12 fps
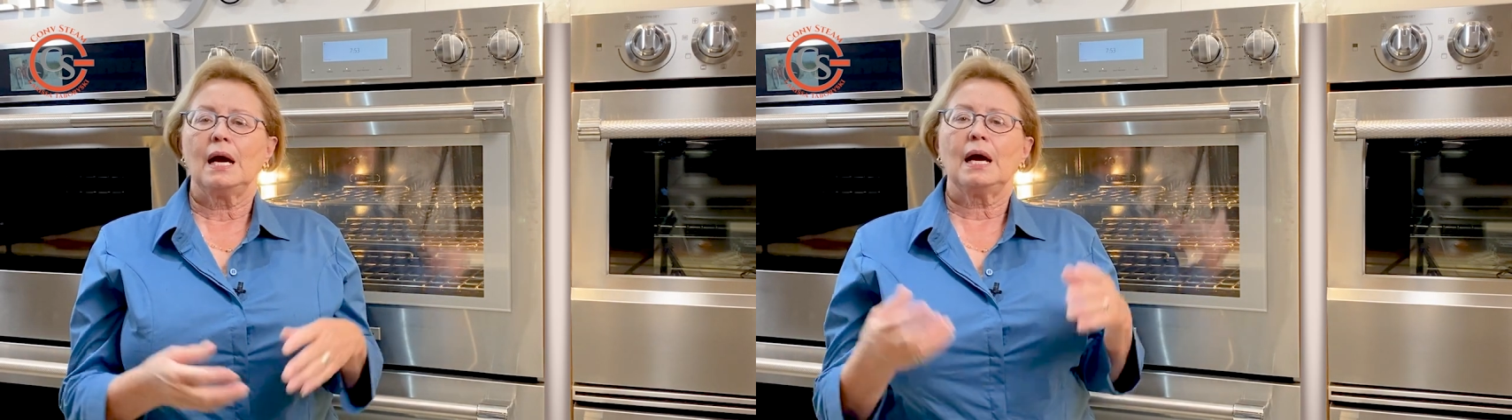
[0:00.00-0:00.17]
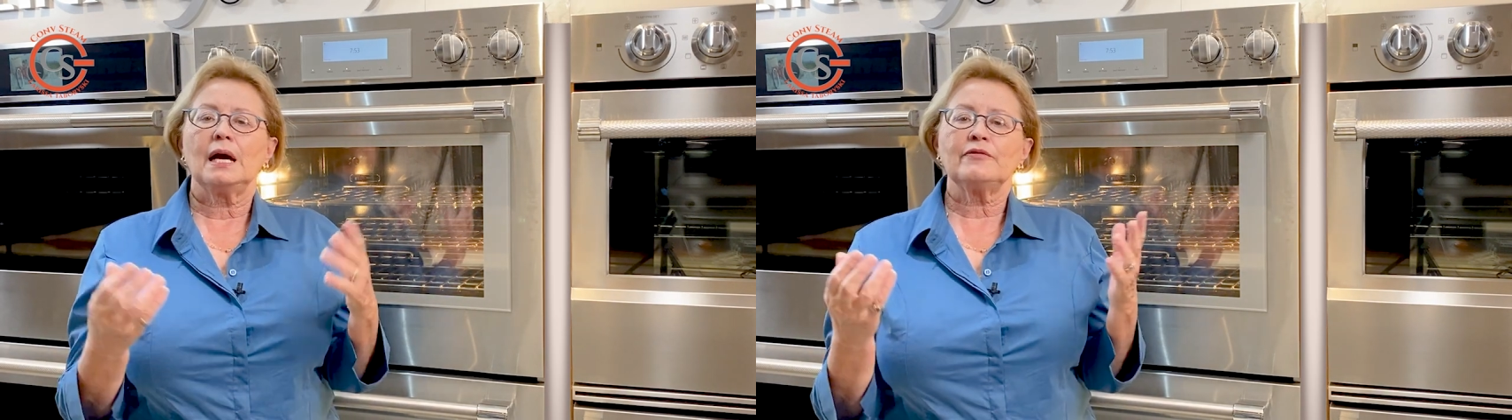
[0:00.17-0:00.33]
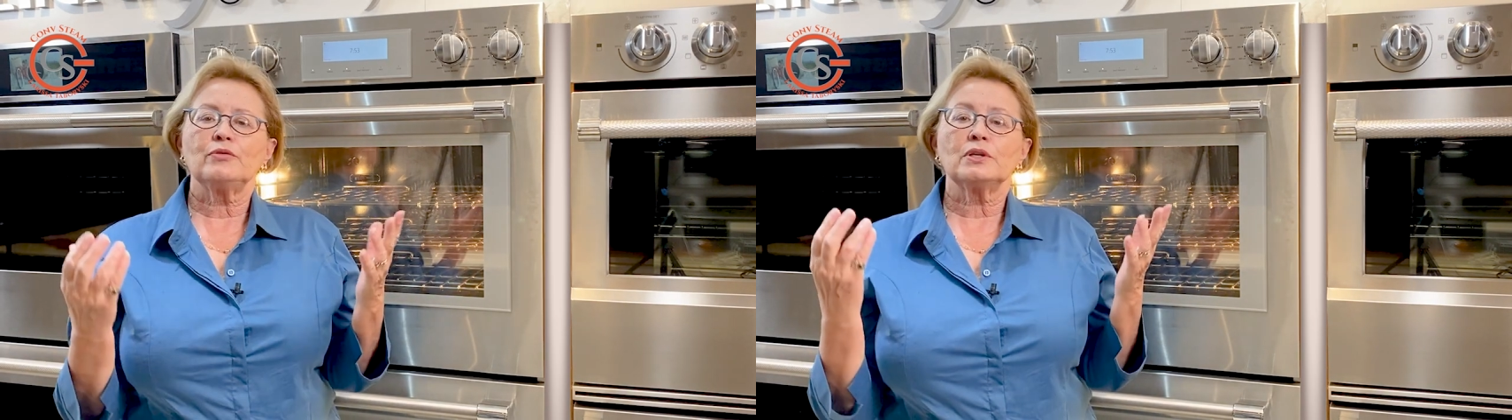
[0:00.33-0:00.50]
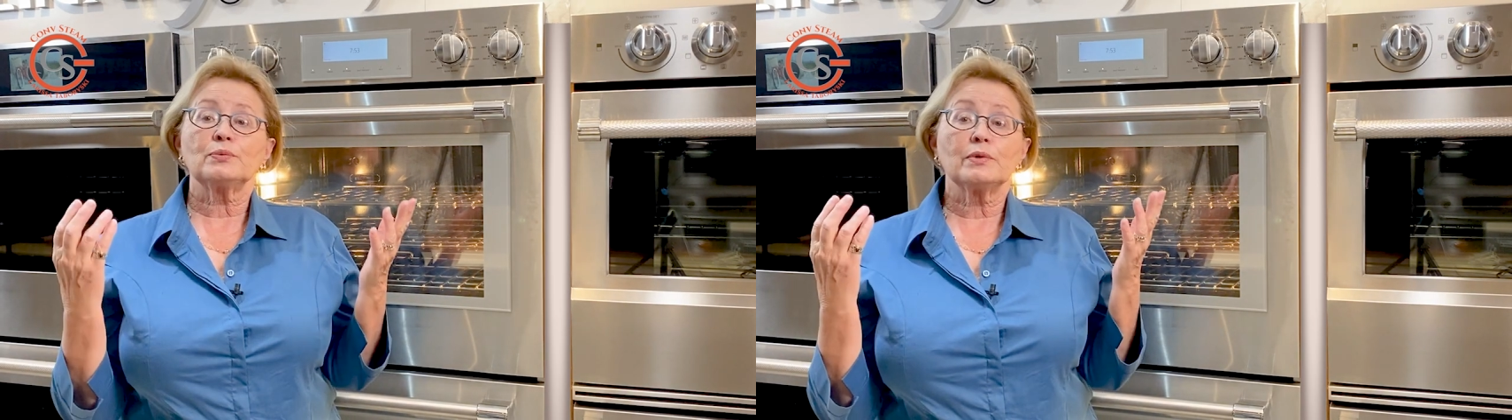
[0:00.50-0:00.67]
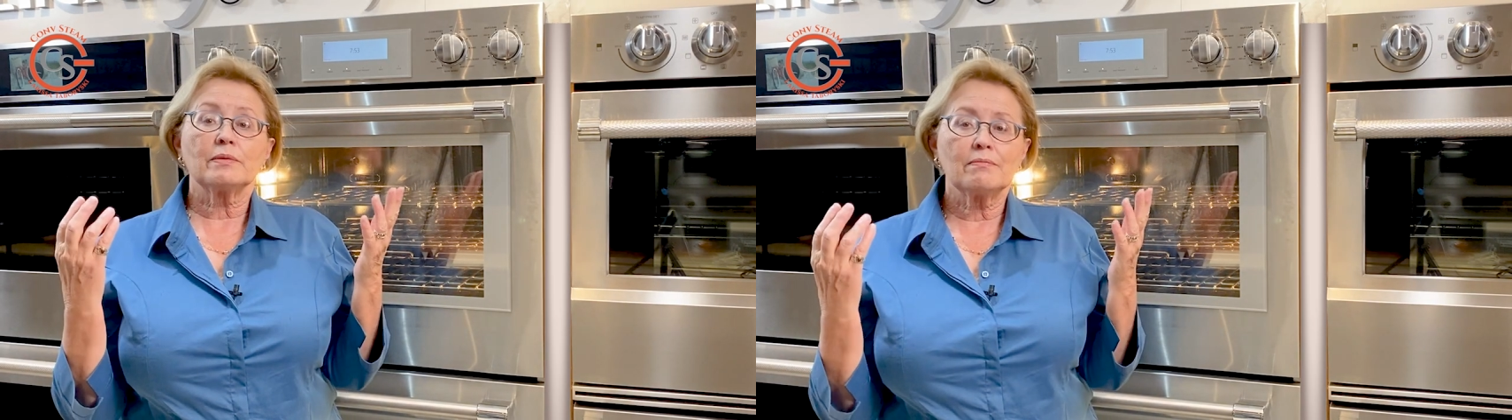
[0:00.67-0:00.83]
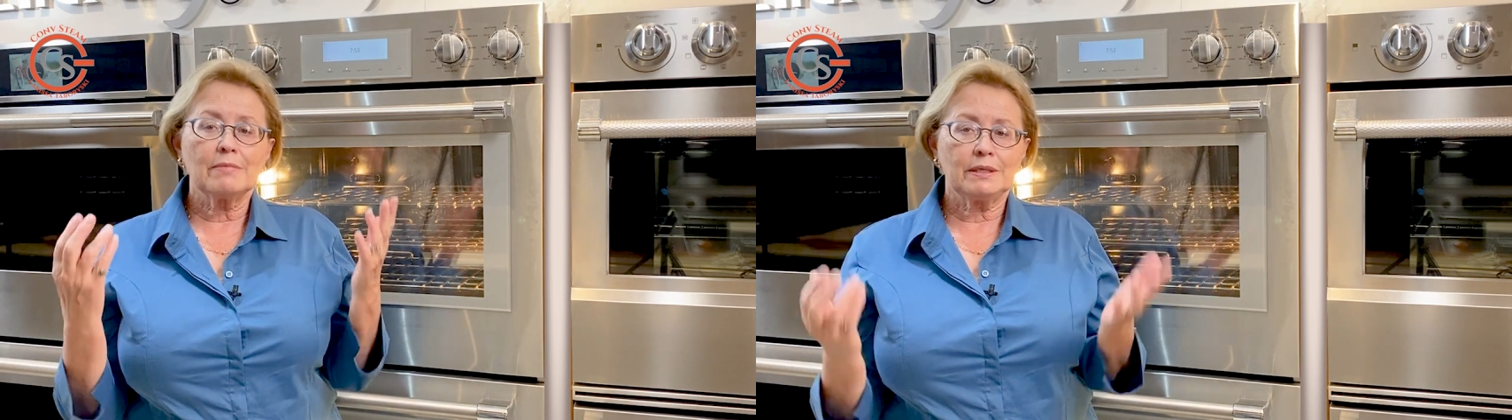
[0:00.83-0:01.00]
I've worked
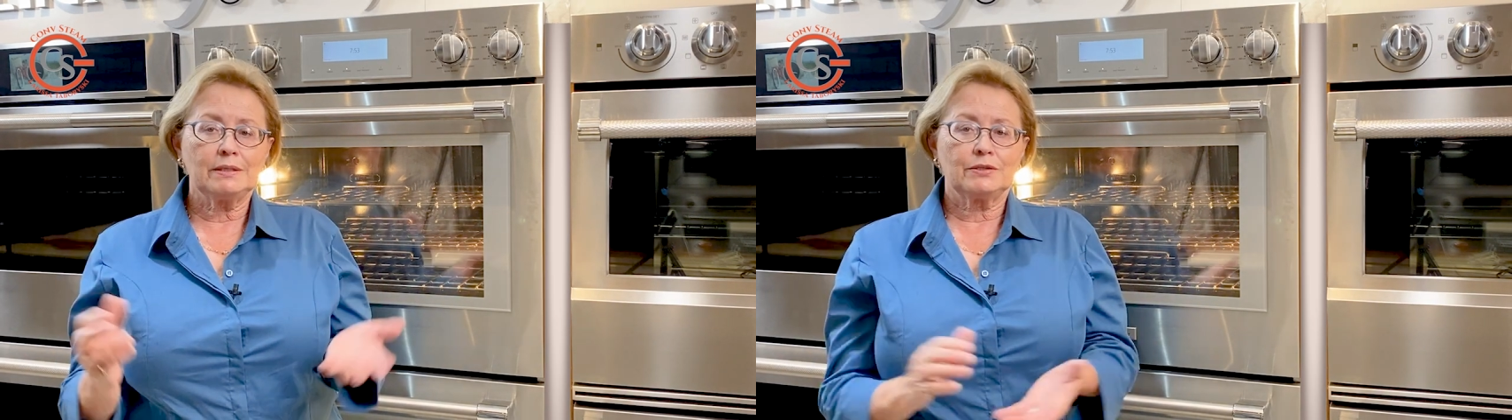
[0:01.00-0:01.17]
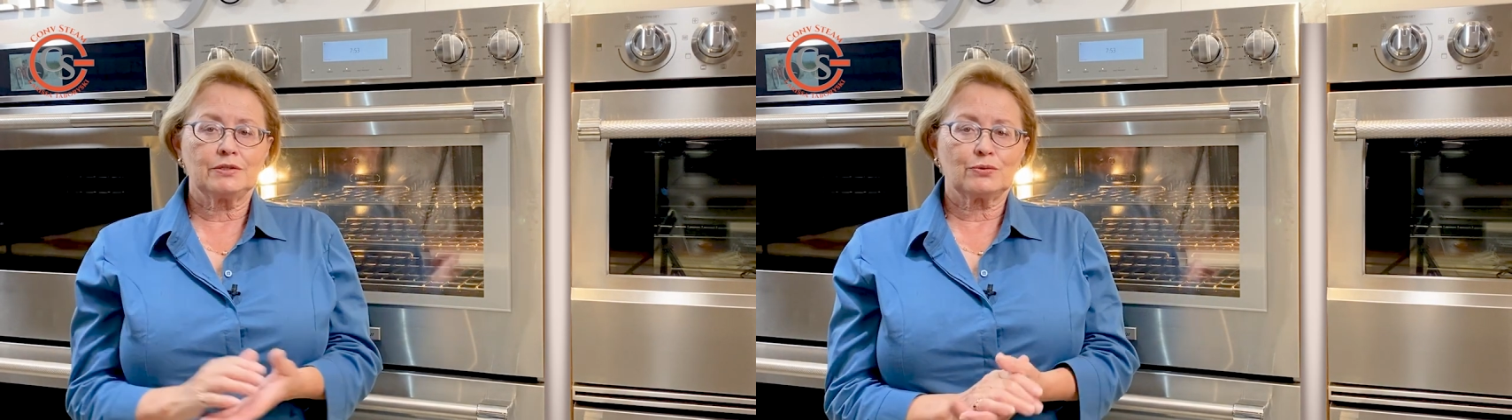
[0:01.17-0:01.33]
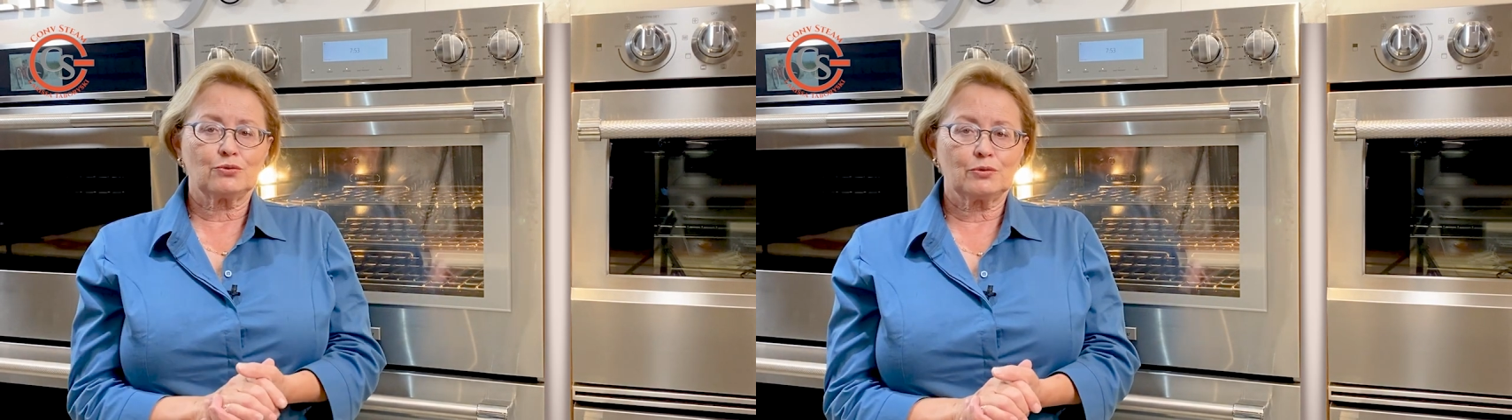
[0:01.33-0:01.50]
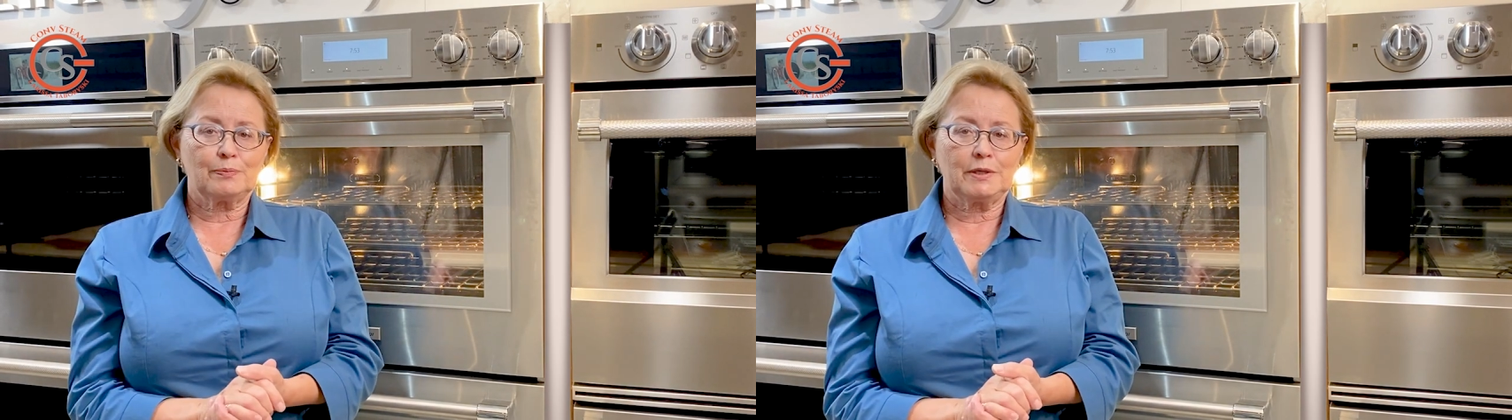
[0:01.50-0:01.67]
with many distraught